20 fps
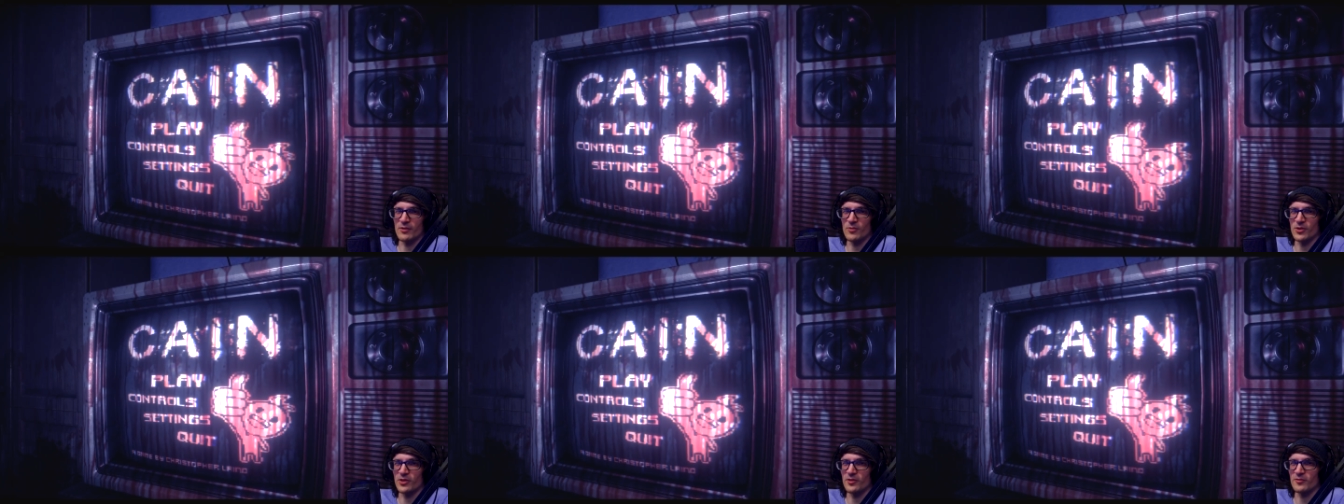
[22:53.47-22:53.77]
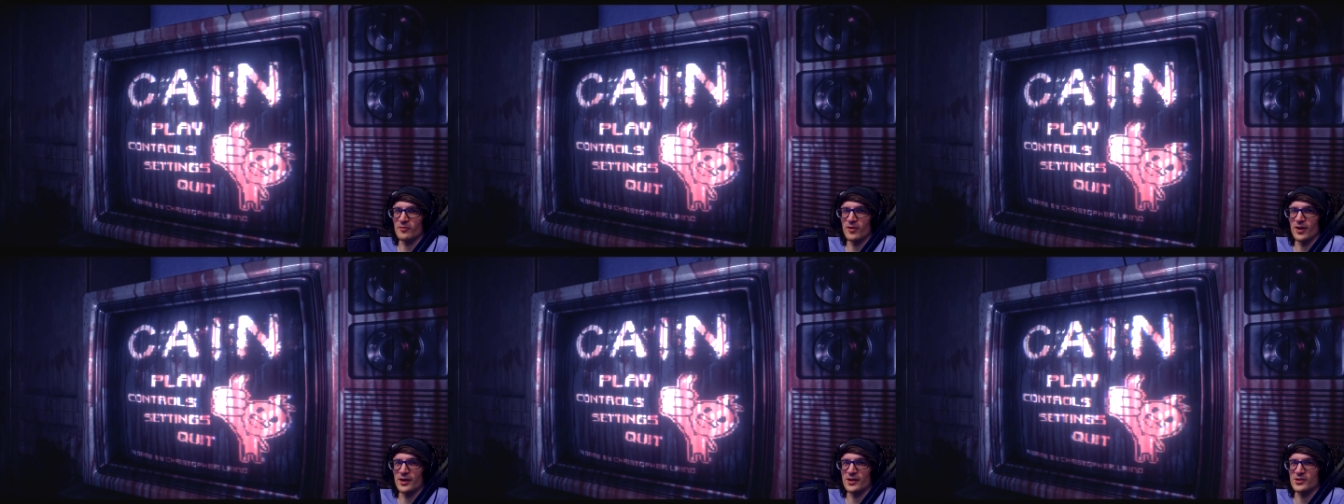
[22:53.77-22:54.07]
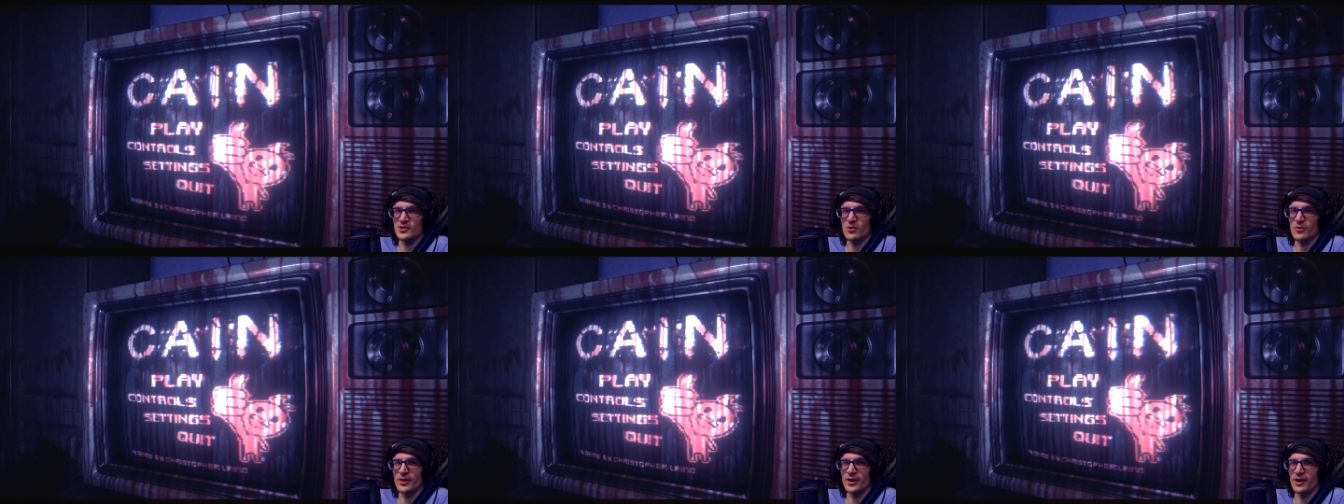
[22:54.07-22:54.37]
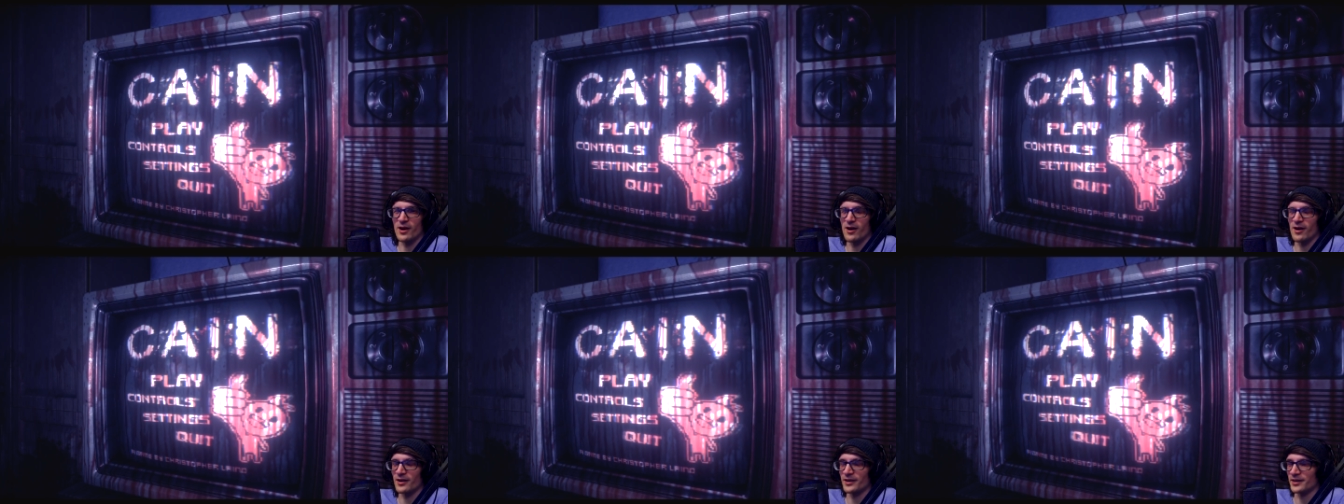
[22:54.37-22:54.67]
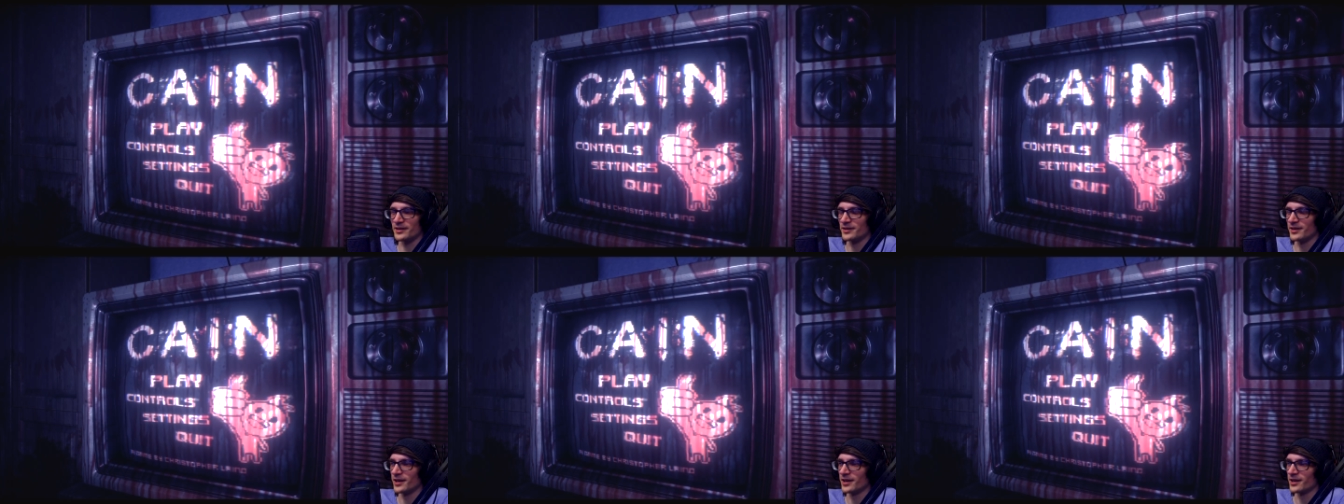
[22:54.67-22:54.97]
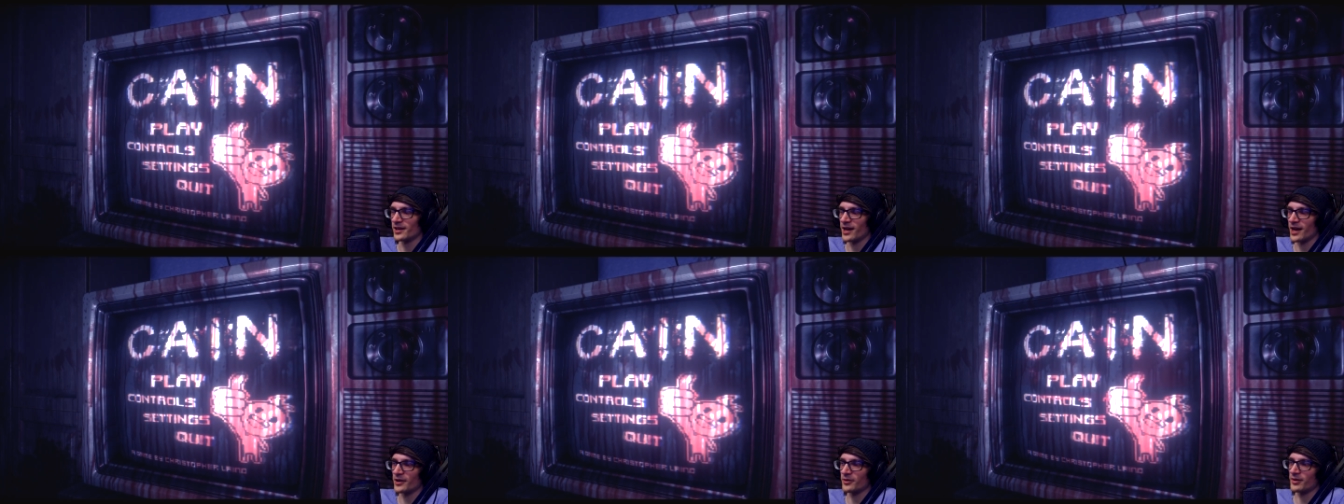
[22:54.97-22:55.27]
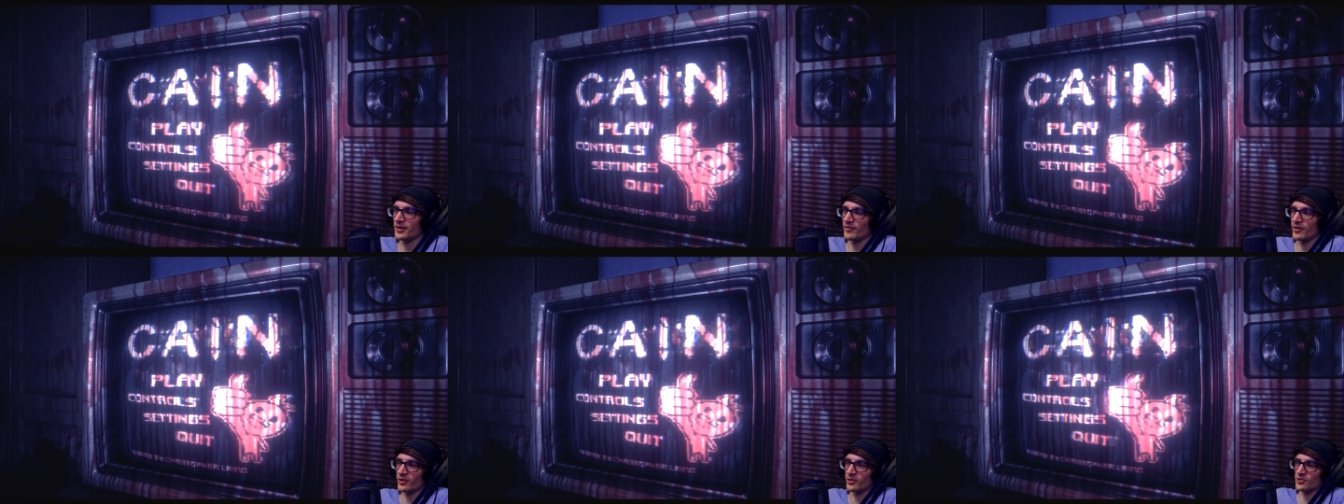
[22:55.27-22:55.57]
like what the fuck is going on and I
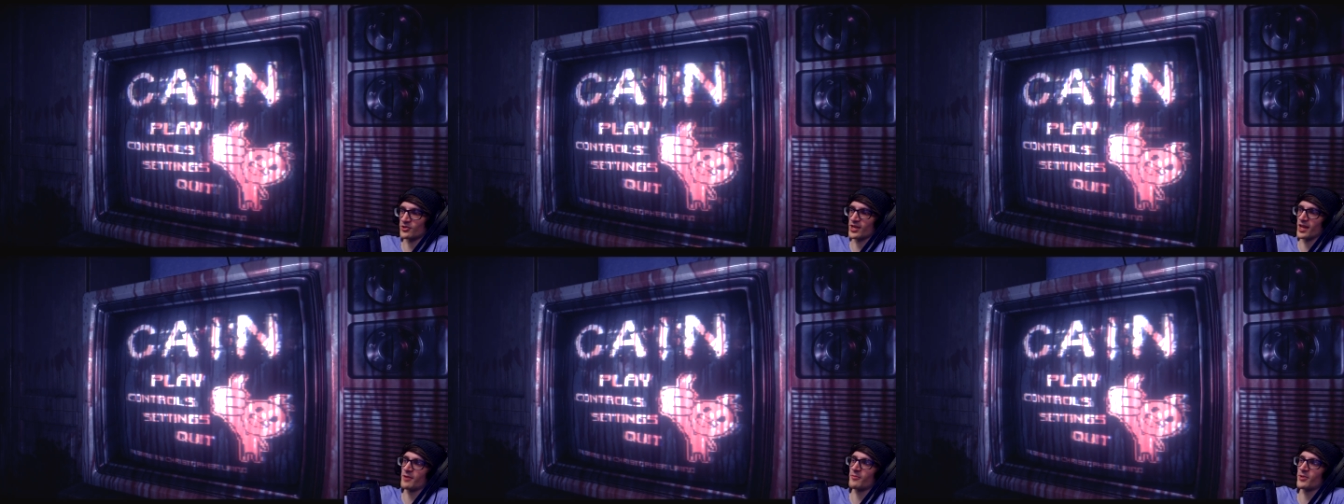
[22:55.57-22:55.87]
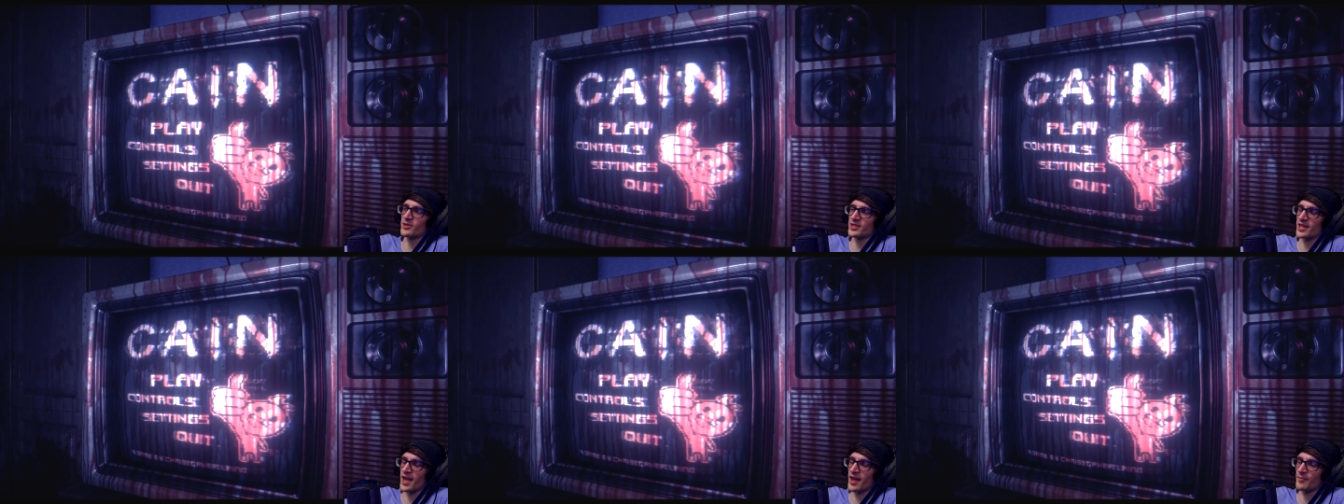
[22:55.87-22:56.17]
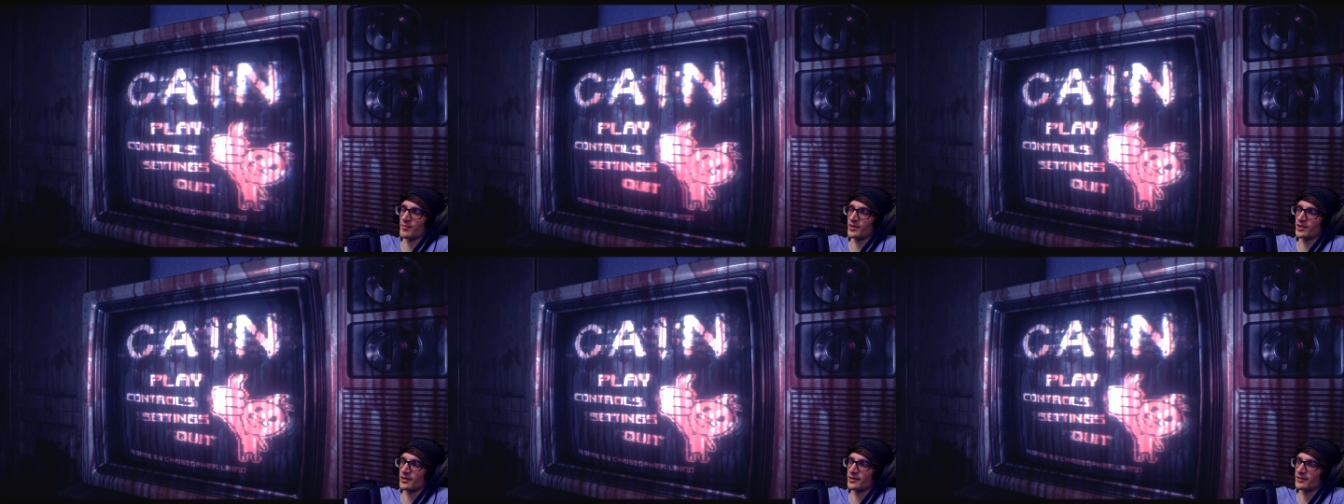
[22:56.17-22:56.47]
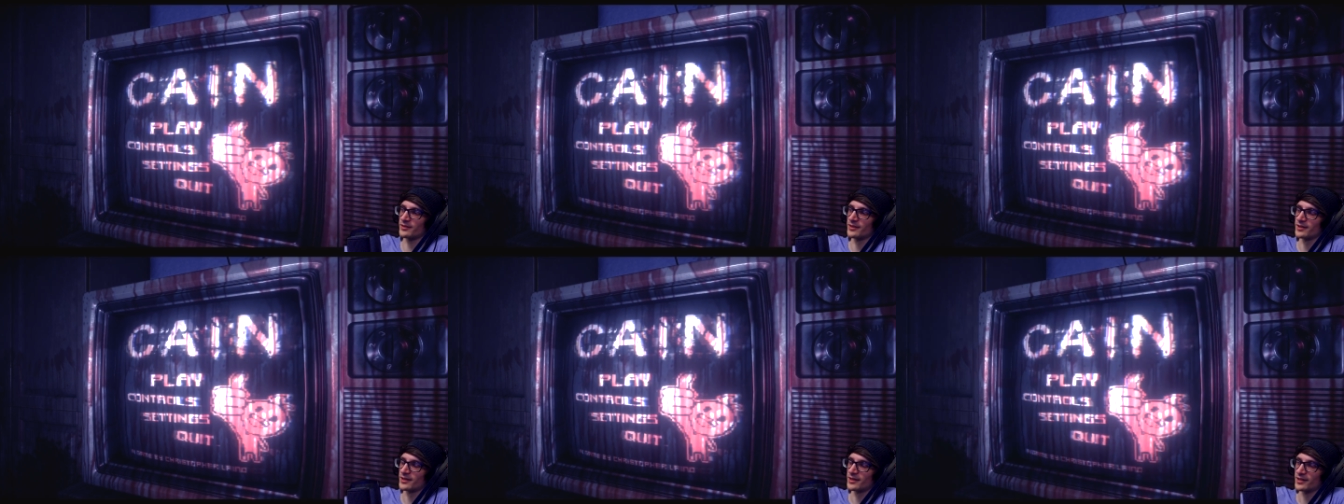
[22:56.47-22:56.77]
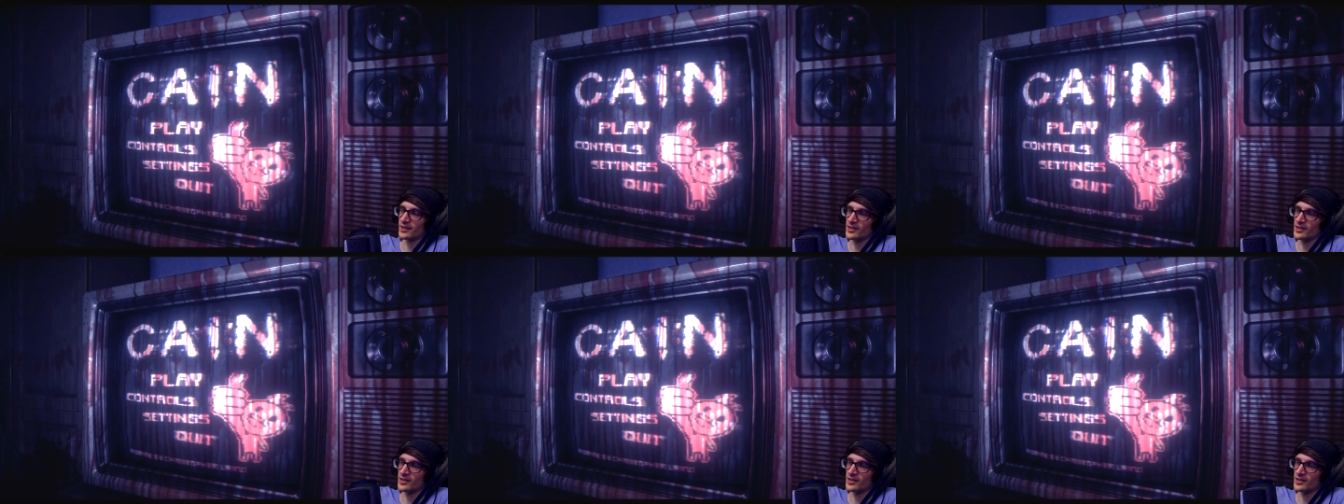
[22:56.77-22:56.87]
don't even understand what's happening.